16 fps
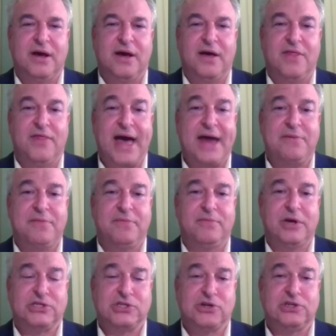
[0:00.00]
That
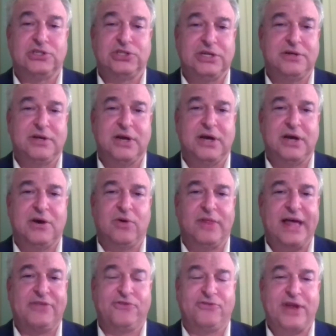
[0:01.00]
assertion or
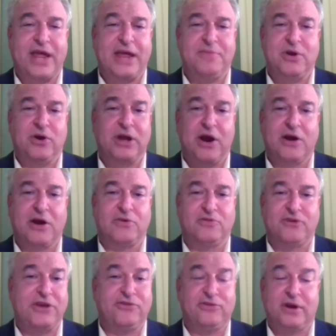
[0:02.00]
that statement or
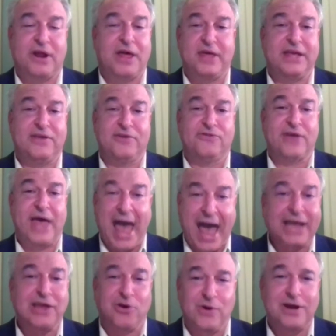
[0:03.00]
characterization, I think, is
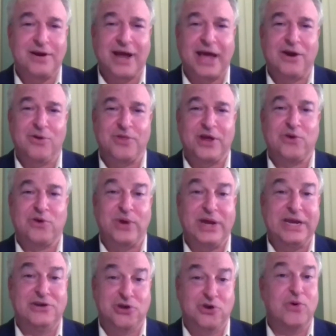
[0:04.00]
accurate. I don't think
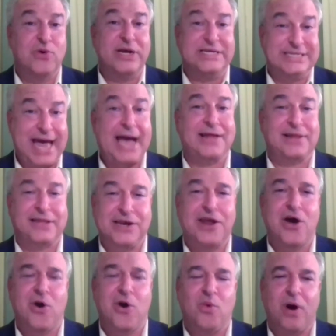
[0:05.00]
we do exactly
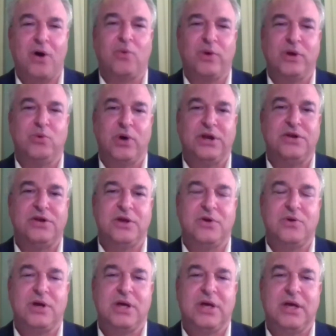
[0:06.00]
know what we would
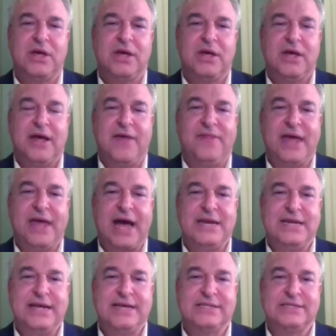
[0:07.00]
do. And the
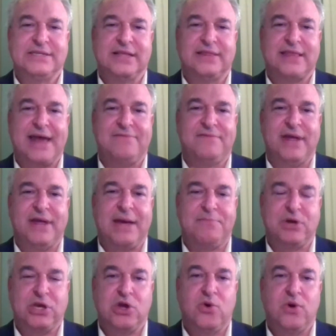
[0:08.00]
idea is that
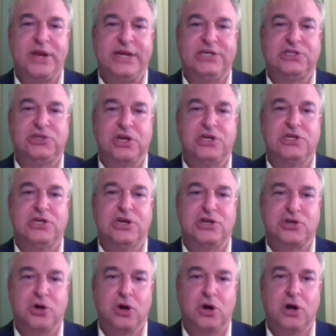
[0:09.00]
ambiguity should
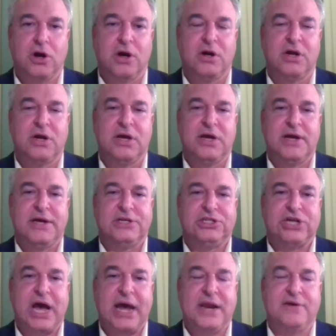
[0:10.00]
deter
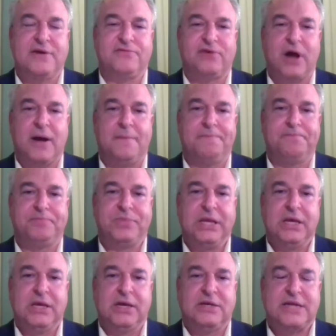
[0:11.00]
China from
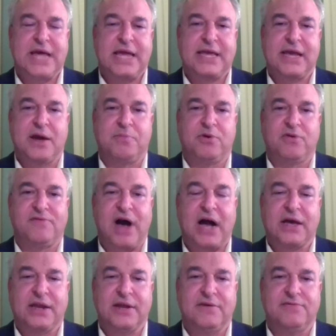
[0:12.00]
taking a
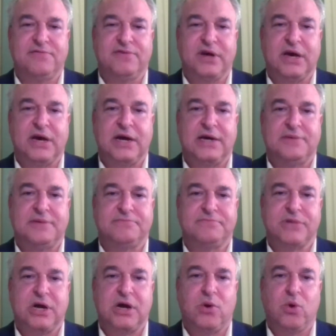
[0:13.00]
provocative
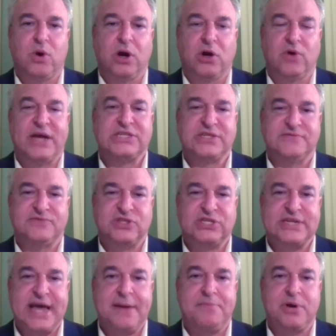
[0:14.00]
or aggressive
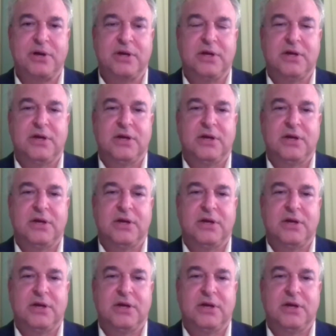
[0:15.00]
step